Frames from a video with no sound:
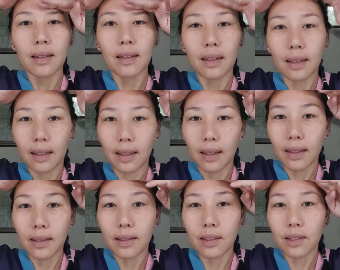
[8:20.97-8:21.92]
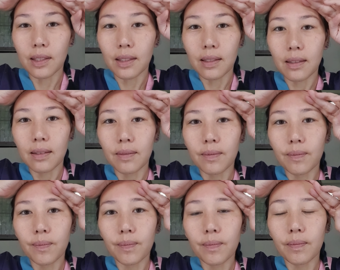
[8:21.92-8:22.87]
and I like to just
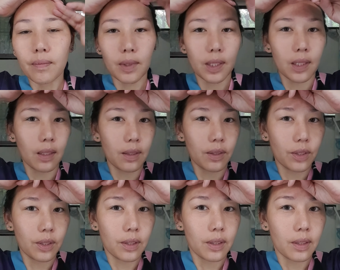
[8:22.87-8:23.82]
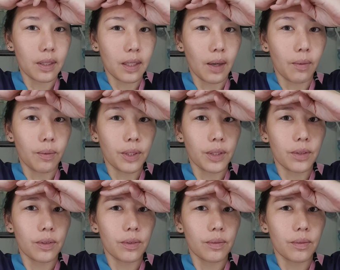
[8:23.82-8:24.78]
massage downwards.